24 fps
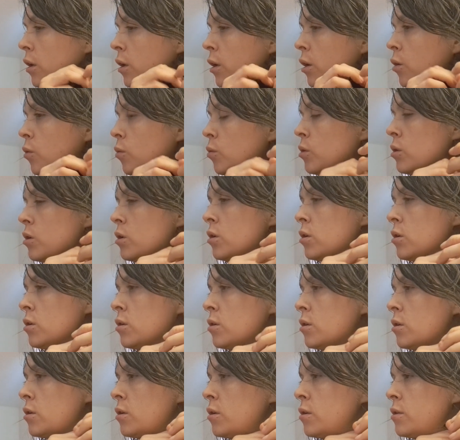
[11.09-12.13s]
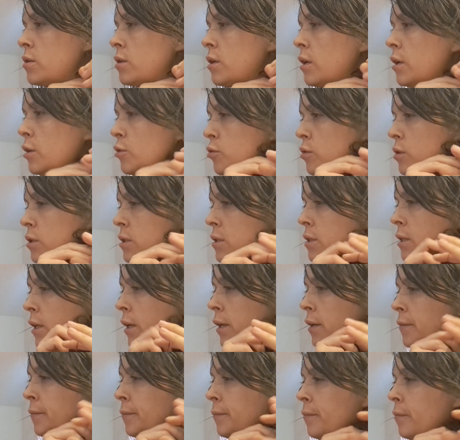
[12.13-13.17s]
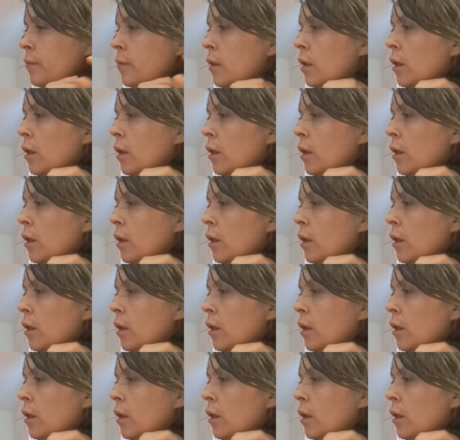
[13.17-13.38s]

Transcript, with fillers: It was interesting.